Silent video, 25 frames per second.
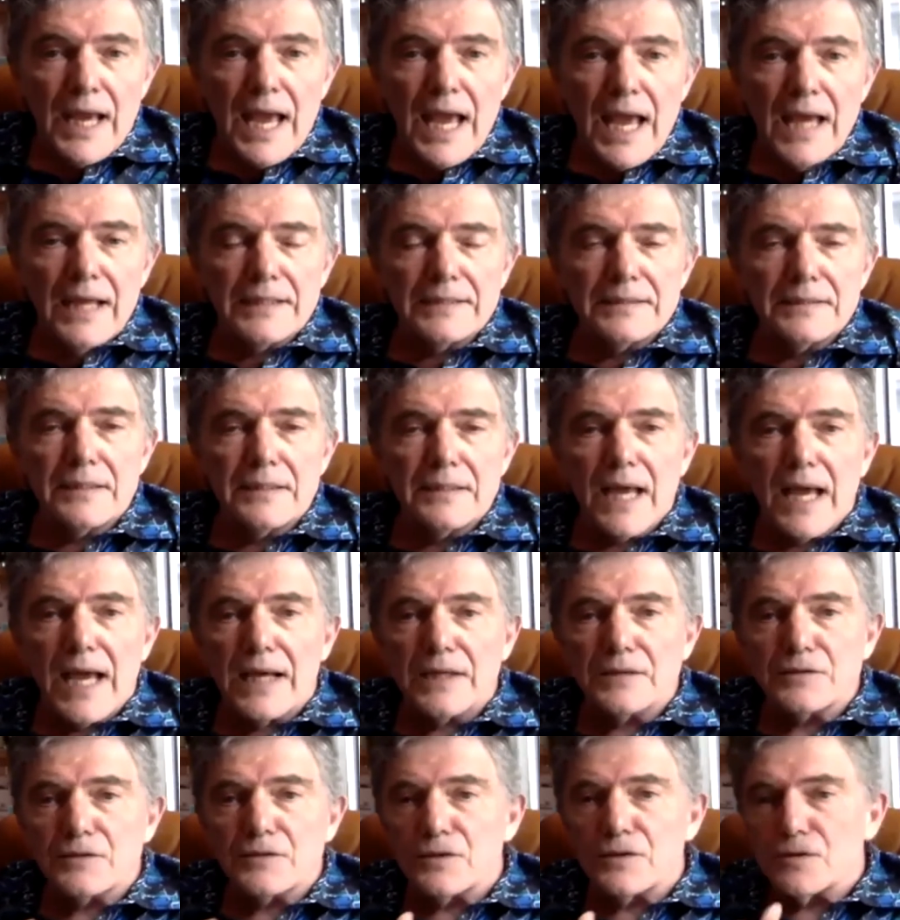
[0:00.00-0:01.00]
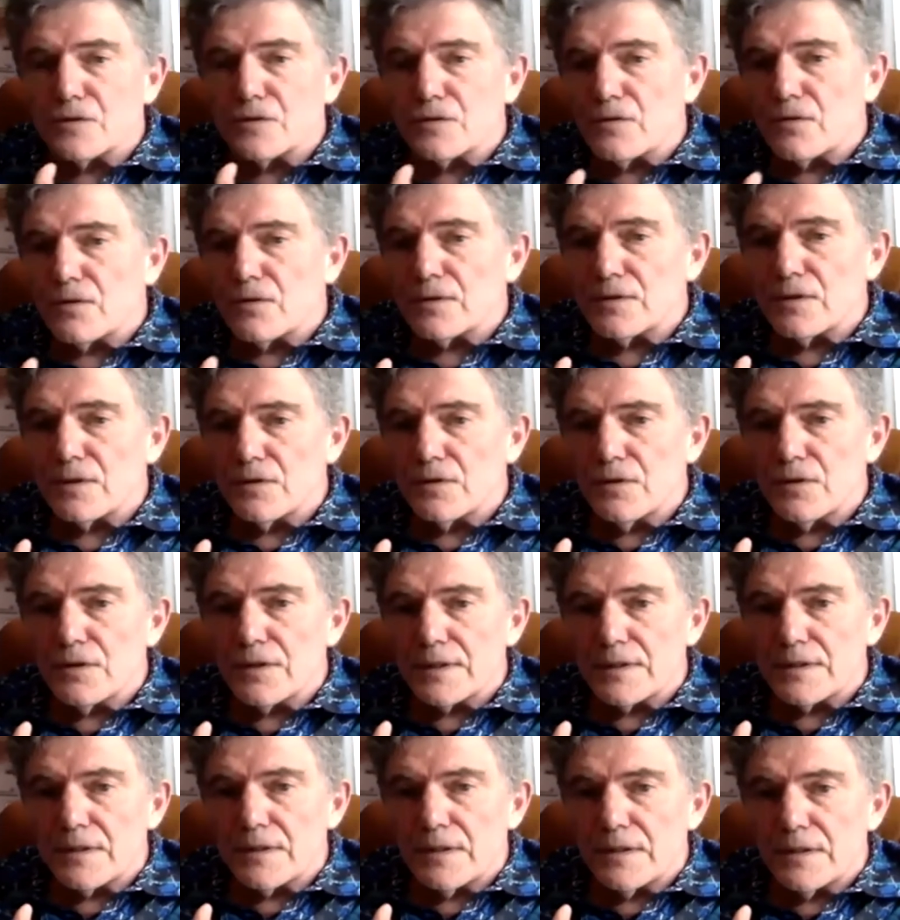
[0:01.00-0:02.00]
And as you start to look
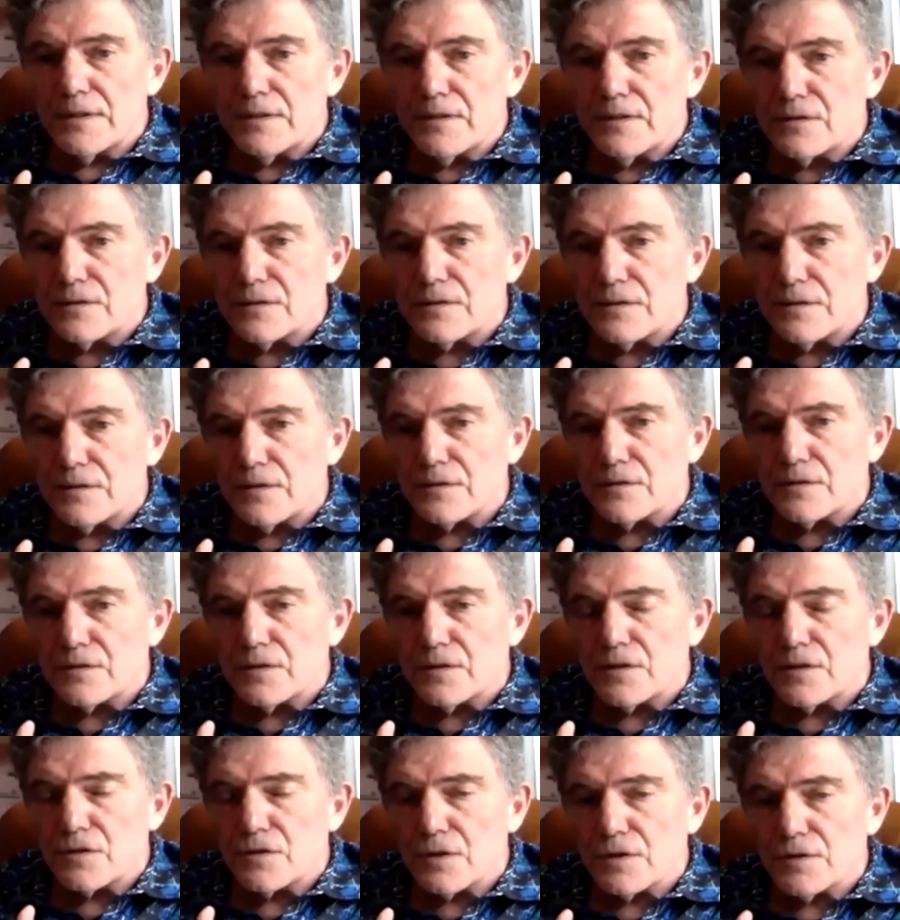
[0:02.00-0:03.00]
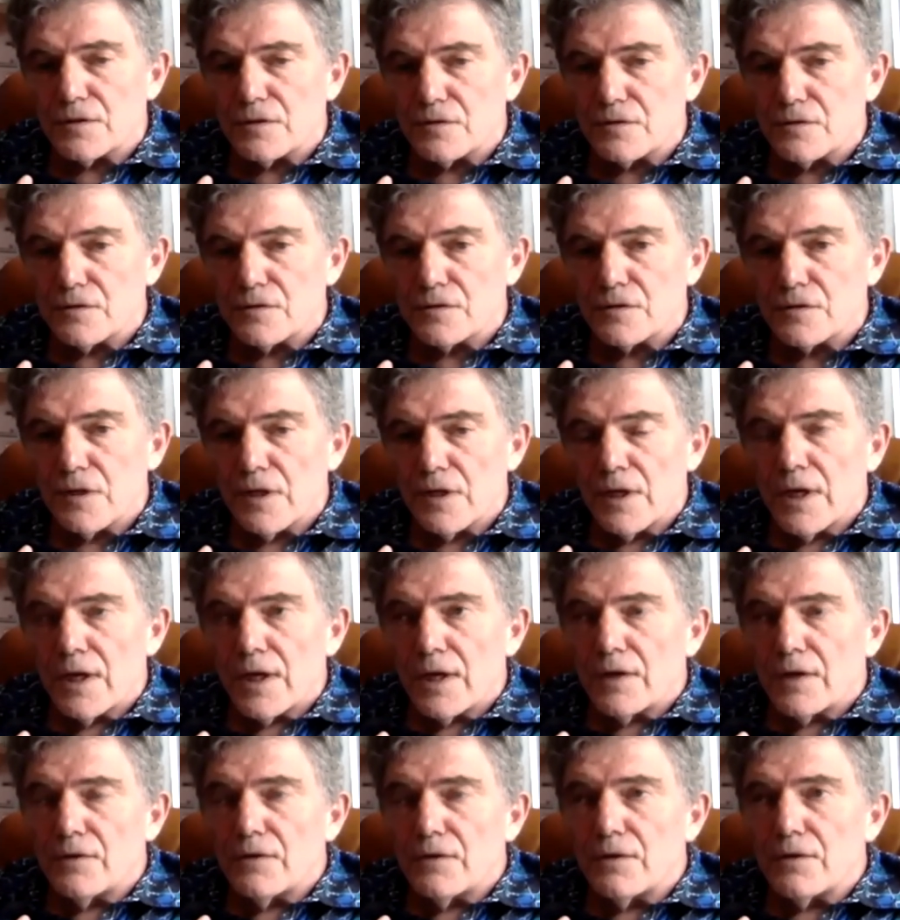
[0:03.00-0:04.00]
at these decisions,
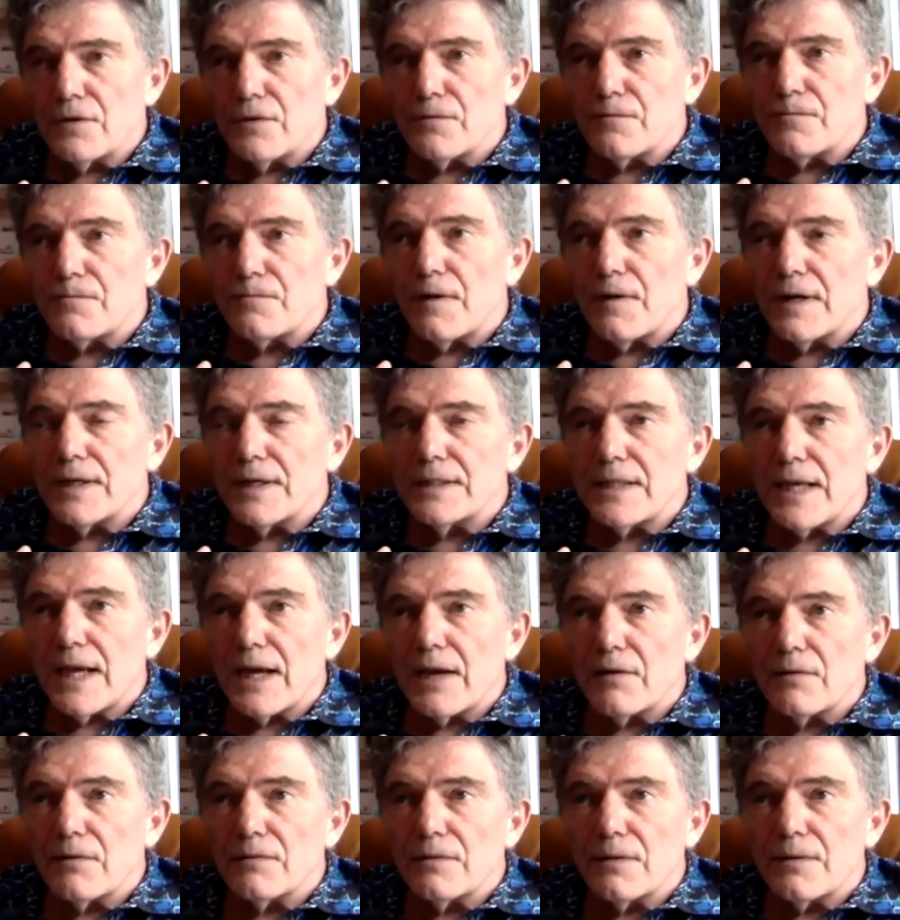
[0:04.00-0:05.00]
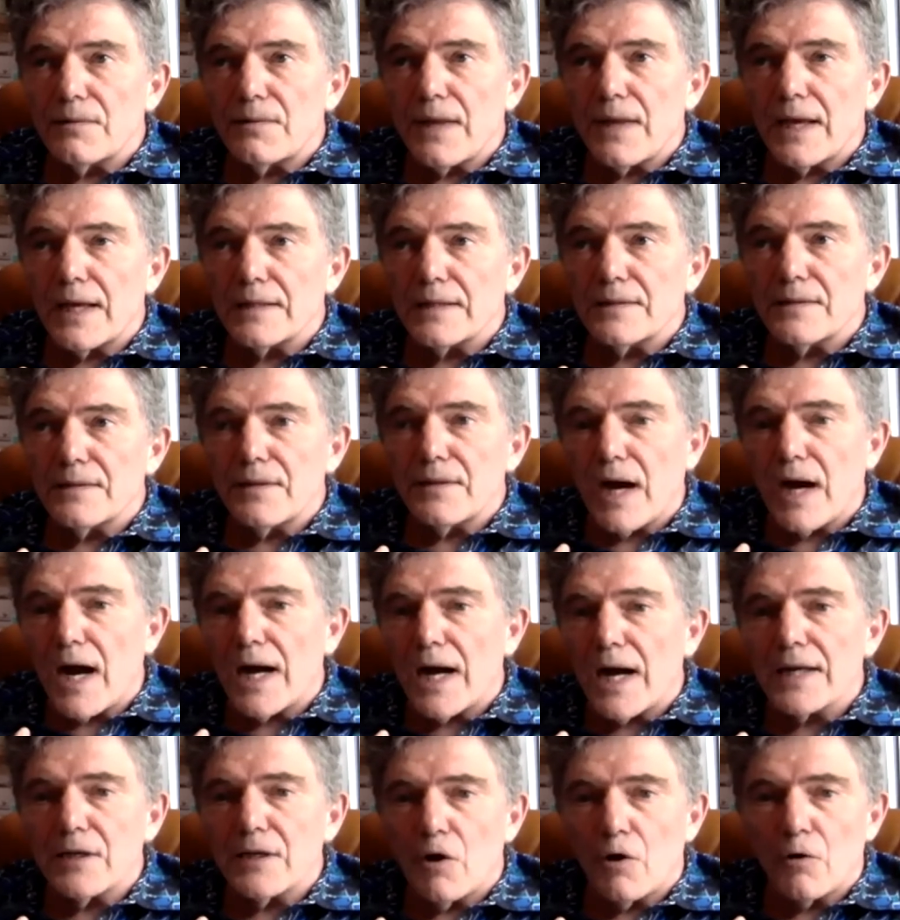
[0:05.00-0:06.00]
you find out that the
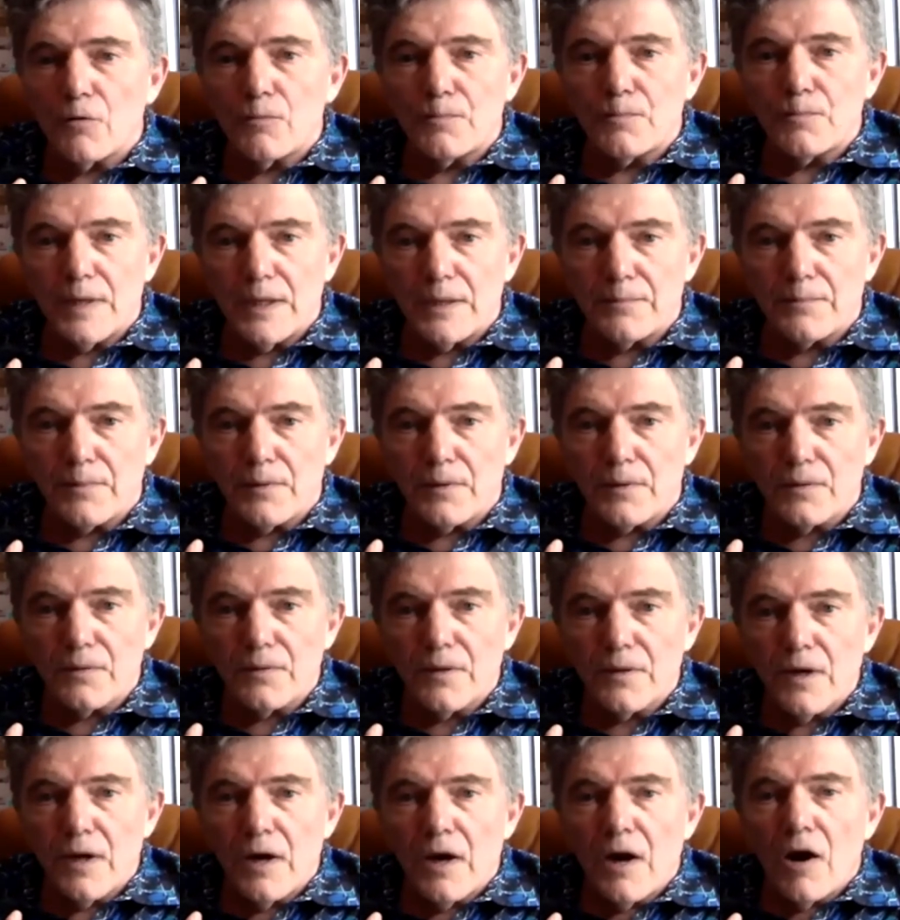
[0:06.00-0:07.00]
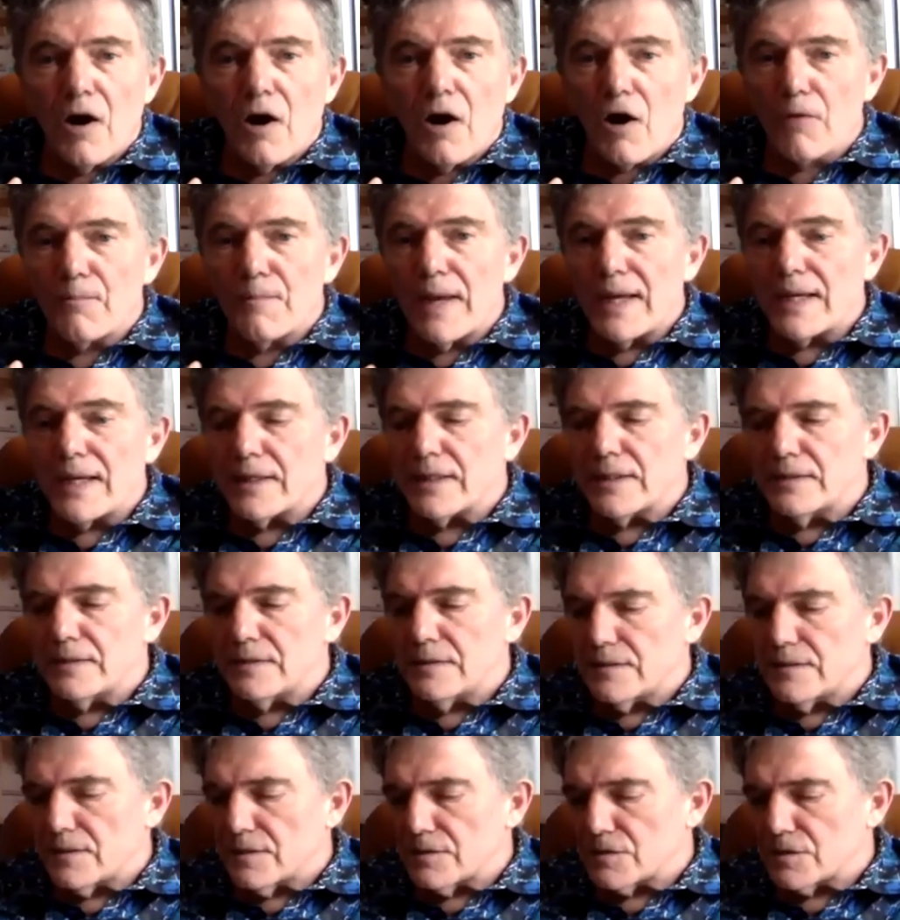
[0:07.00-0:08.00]
high hope people are
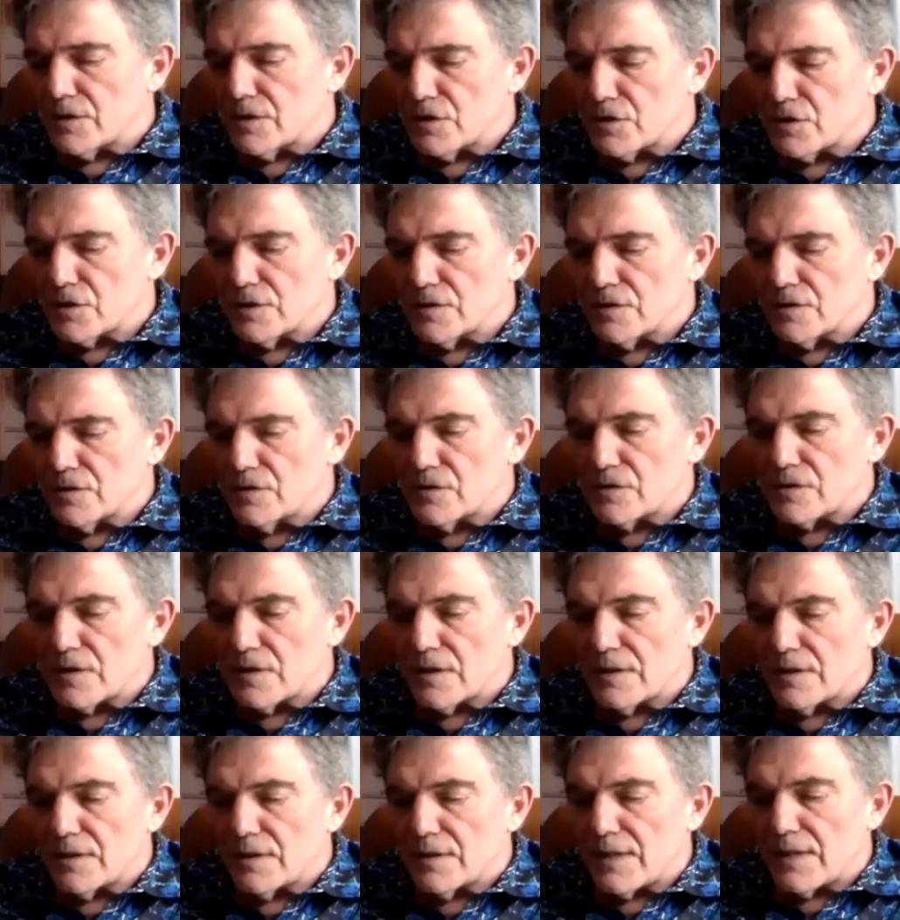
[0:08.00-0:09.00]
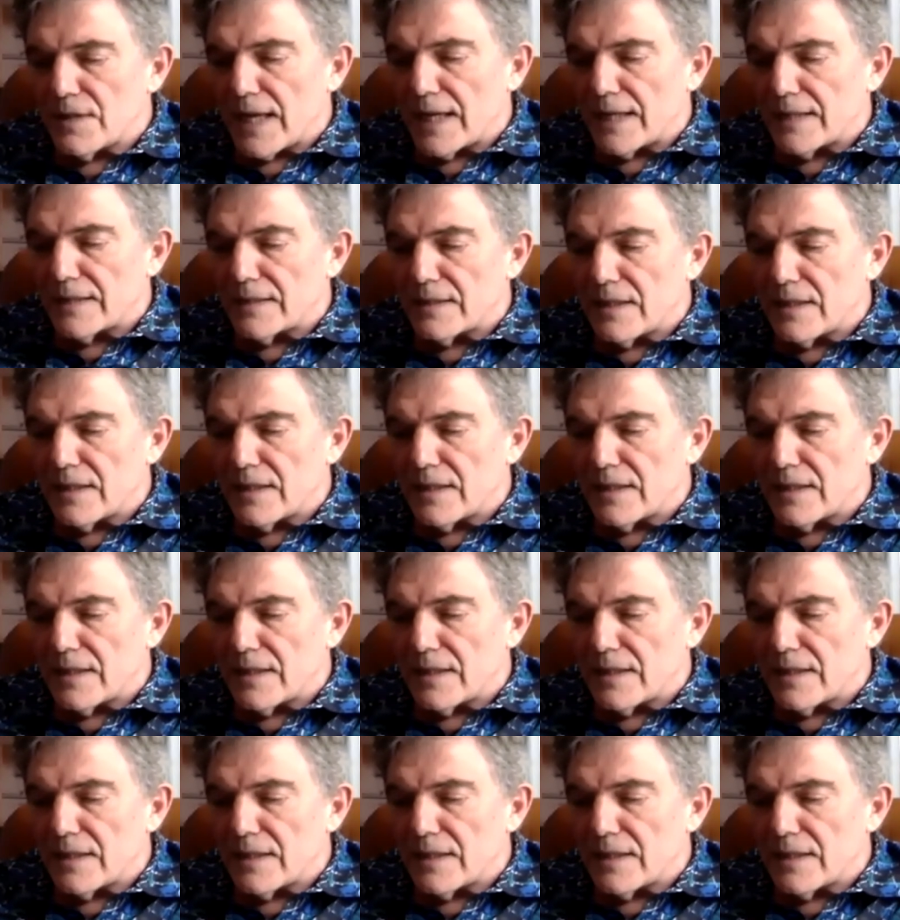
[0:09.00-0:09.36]
making decisions that